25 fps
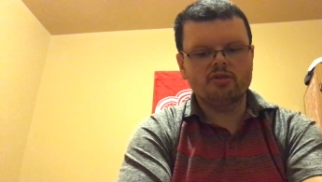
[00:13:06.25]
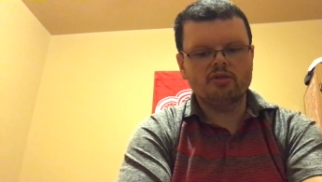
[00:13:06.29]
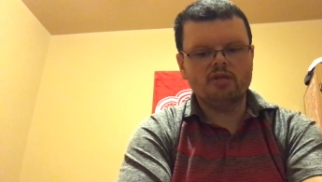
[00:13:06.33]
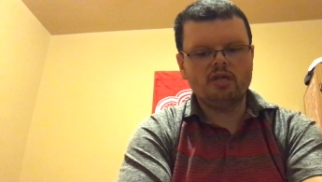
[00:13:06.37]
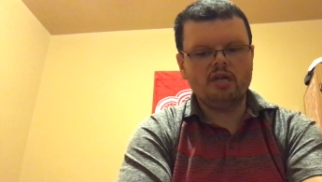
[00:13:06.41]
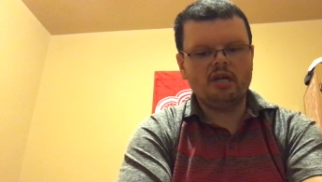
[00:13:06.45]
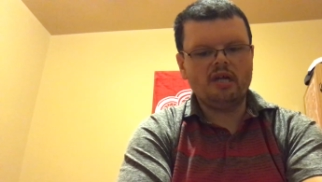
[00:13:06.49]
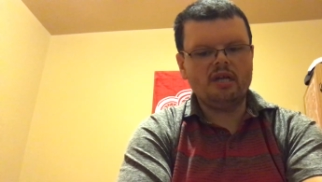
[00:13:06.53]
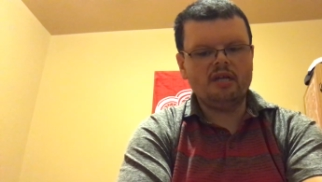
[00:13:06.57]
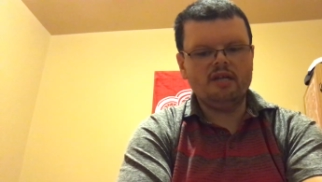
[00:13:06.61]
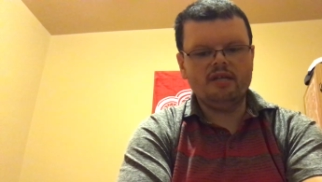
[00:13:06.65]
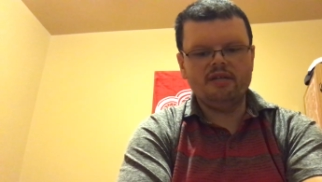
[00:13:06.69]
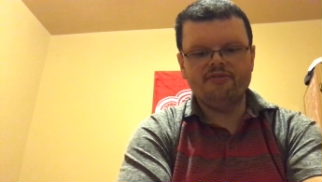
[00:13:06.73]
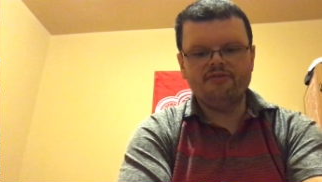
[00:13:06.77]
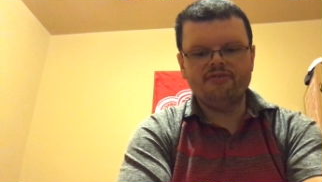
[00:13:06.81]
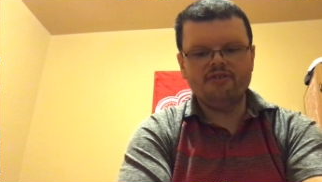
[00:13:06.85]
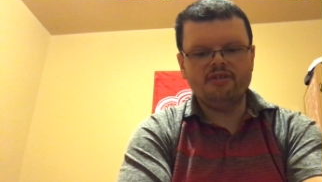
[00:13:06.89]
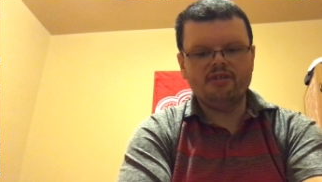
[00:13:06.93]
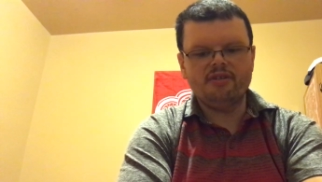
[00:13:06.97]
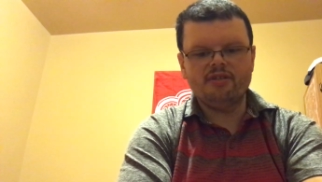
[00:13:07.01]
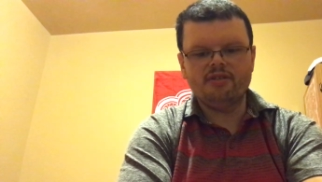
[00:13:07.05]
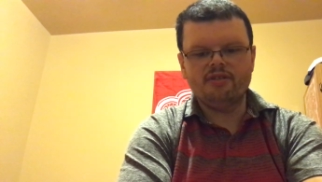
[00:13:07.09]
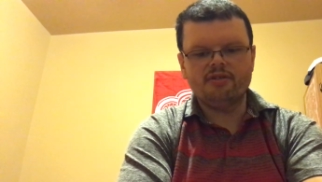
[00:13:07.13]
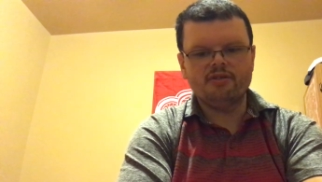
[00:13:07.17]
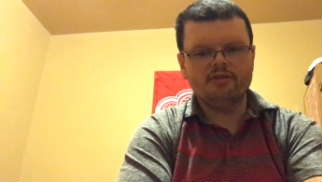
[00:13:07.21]
not
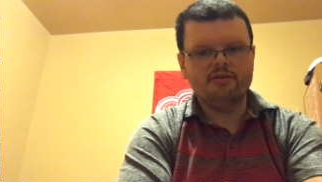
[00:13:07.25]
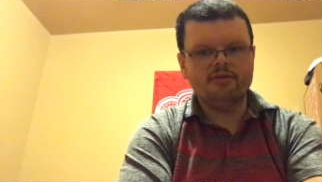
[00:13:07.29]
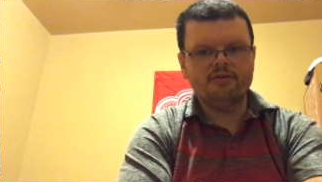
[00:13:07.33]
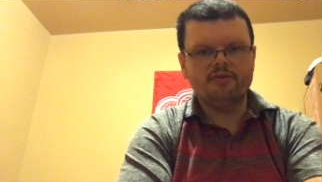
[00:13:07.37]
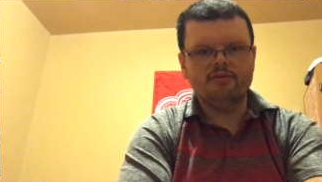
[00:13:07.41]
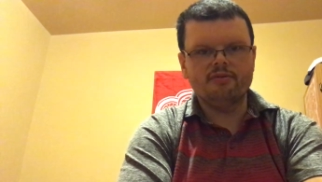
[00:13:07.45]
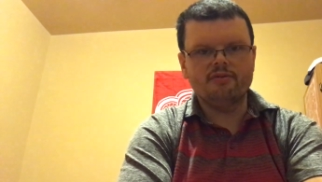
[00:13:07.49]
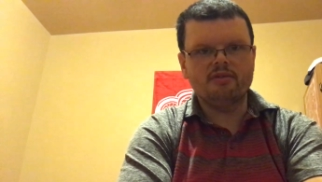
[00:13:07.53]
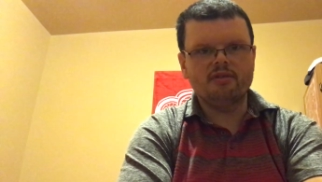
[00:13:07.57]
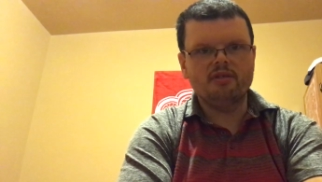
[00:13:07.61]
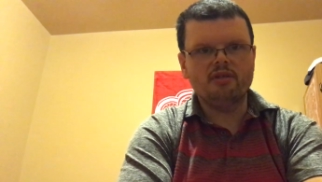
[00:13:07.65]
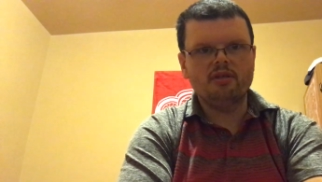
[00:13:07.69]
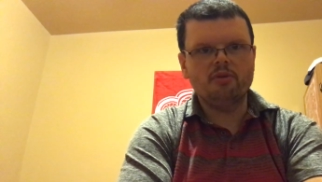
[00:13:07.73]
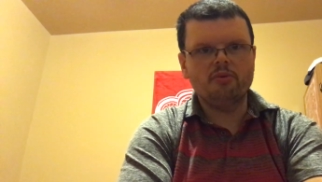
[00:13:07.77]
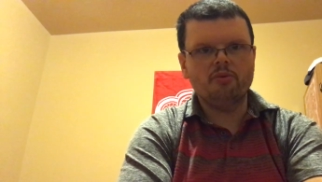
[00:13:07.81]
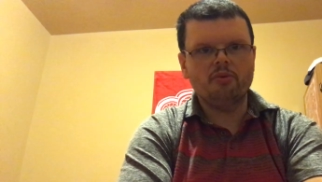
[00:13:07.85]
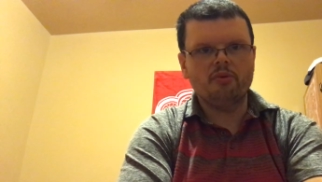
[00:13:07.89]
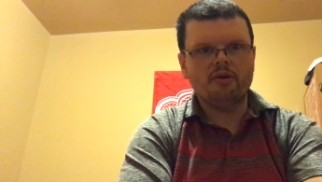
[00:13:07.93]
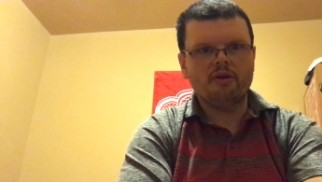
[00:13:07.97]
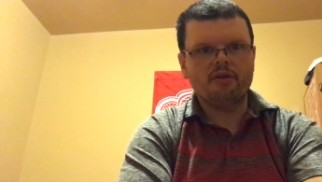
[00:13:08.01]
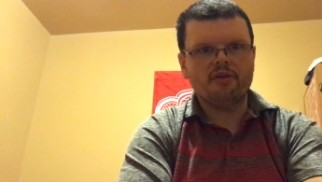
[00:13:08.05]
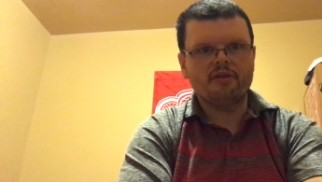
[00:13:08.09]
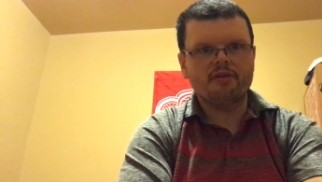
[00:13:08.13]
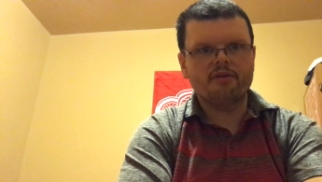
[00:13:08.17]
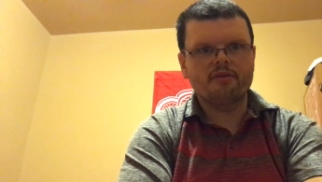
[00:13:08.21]
easy to deal
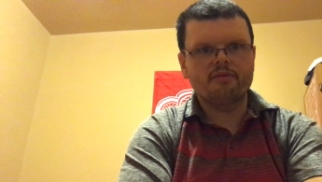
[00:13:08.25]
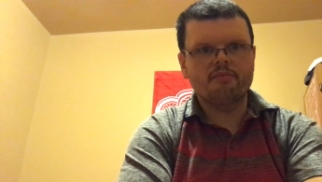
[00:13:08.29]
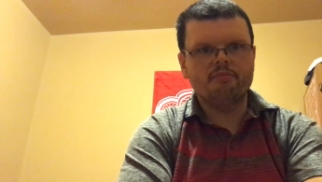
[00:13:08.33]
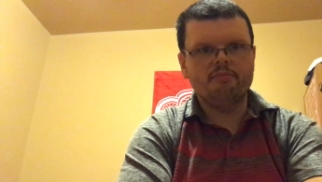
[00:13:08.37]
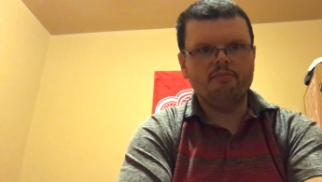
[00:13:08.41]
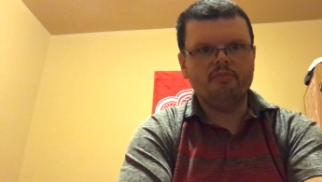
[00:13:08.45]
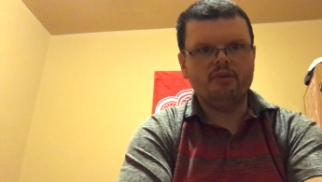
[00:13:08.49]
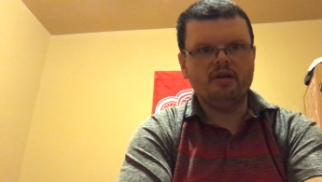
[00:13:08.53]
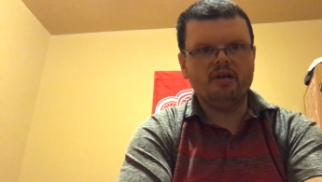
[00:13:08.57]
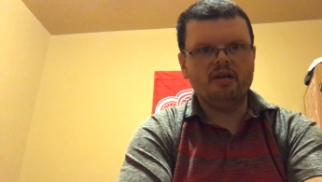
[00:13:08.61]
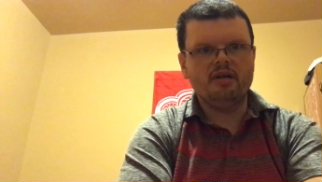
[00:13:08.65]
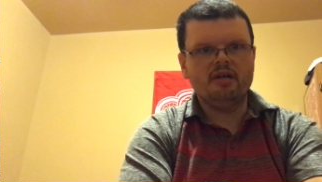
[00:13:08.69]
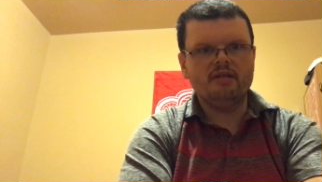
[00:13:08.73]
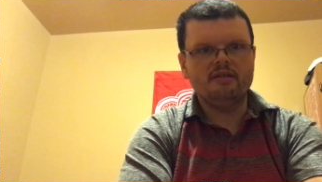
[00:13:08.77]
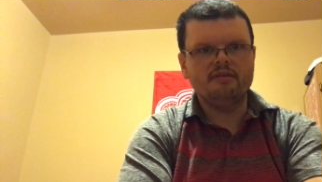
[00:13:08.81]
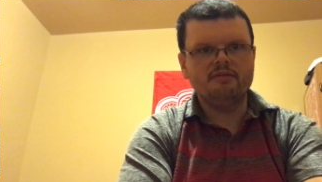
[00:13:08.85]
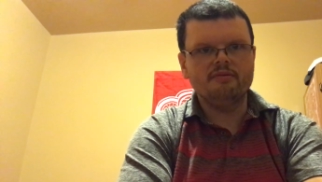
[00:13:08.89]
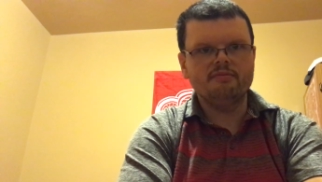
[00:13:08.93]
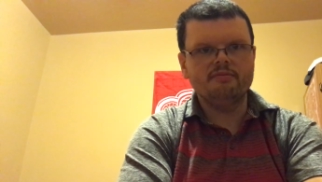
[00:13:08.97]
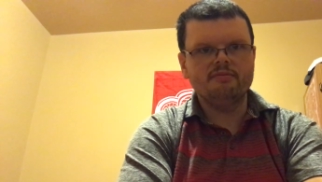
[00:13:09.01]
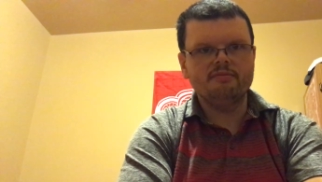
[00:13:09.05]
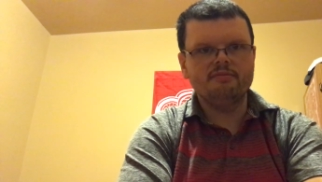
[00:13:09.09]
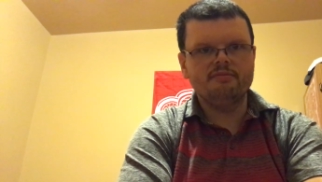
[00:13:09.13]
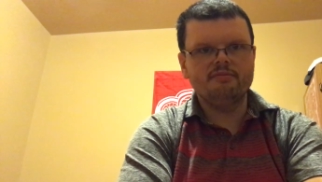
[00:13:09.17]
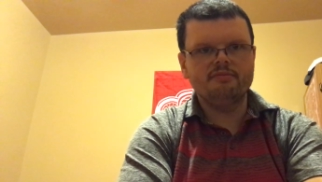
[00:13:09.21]
with, but
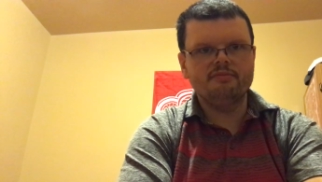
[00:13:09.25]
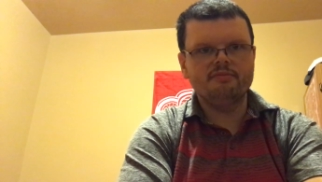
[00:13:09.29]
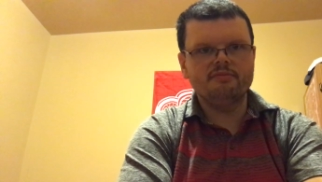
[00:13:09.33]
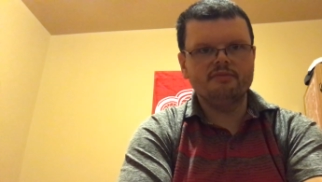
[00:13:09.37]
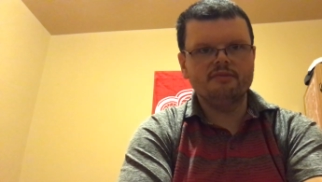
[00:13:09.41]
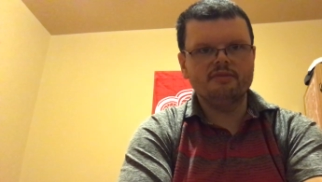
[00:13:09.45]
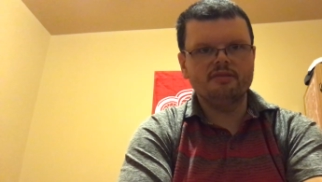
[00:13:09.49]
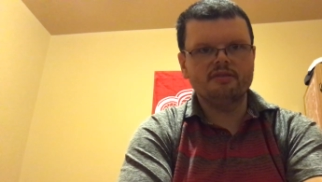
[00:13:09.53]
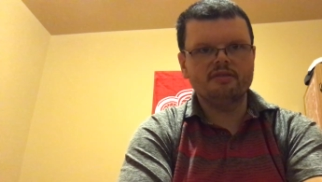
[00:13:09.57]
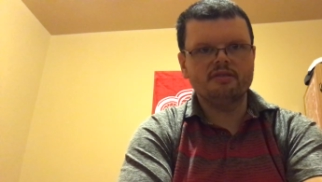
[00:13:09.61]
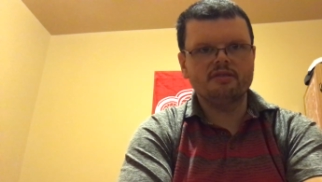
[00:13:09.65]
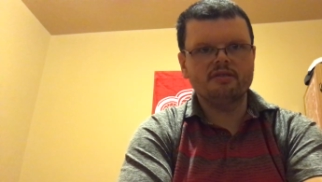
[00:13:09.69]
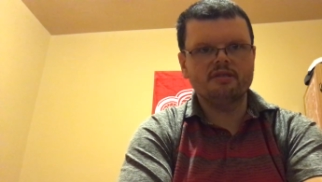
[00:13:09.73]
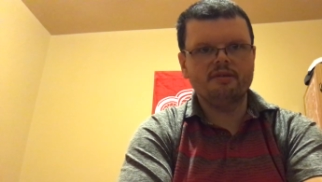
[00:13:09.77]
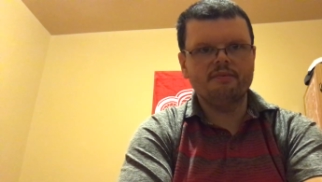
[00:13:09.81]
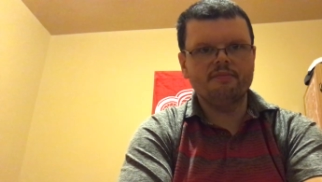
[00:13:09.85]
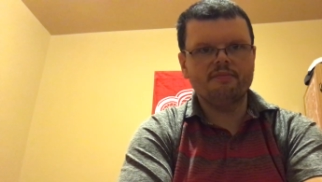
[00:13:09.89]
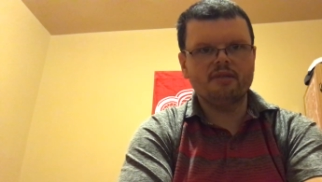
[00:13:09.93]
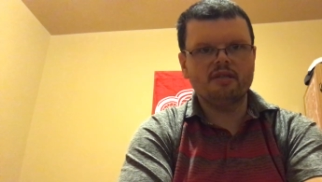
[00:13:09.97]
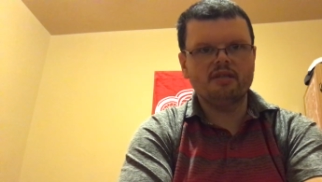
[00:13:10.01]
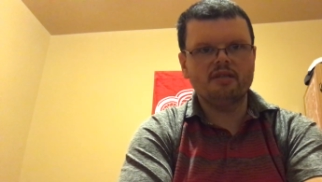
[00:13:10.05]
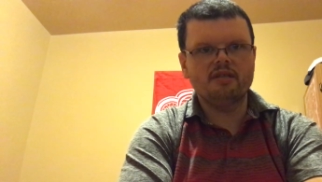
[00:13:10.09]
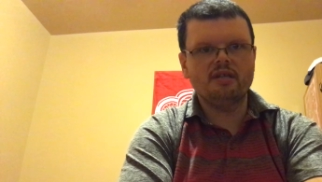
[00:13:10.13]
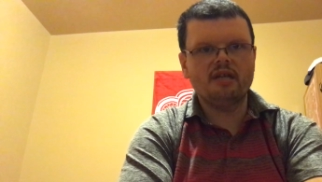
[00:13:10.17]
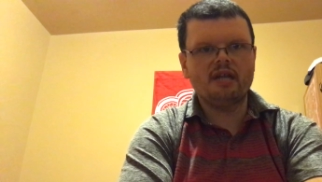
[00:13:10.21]
it's
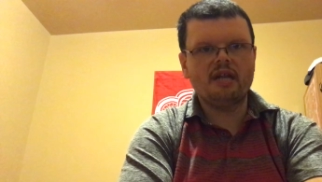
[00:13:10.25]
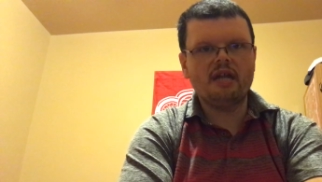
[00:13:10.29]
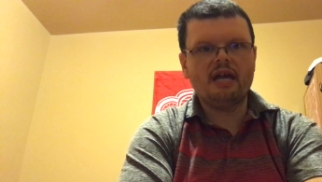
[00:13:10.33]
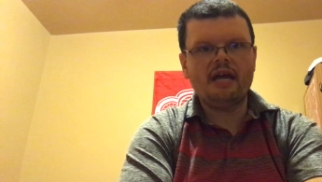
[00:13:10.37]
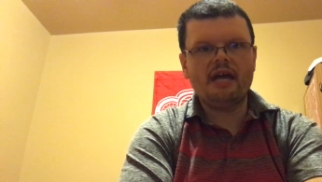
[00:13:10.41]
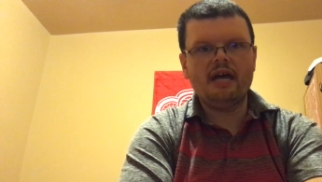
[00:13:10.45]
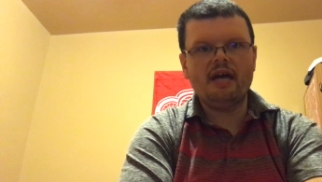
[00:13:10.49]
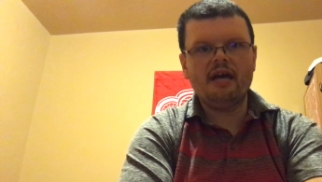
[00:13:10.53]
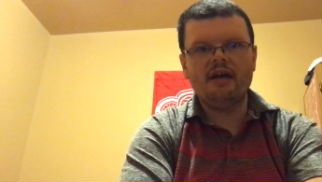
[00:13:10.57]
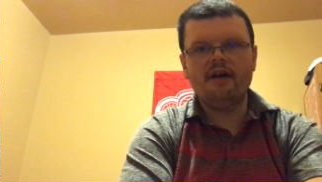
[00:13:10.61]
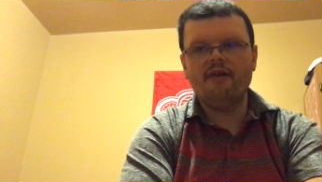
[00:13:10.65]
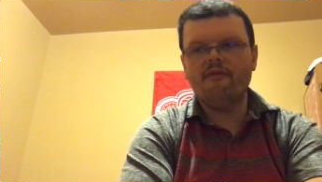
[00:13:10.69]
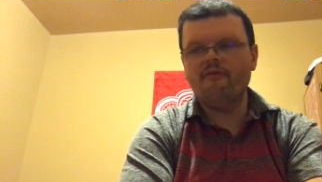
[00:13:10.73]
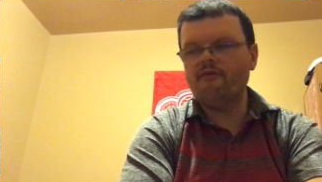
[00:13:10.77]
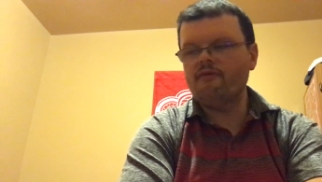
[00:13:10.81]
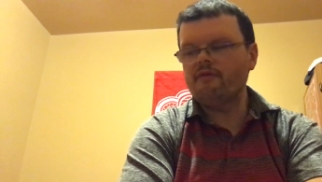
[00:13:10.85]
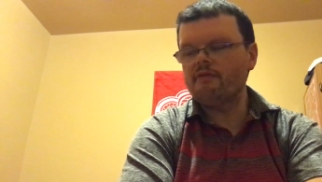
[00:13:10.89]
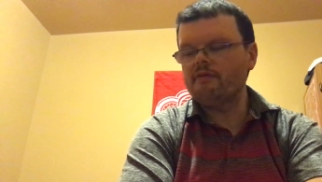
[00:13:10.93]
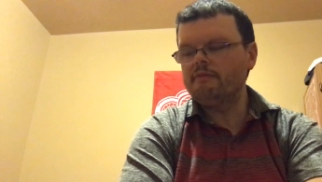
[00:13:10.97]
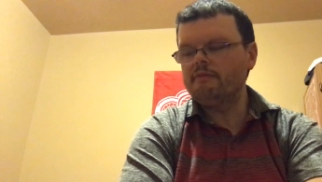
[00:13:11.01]
something that I have.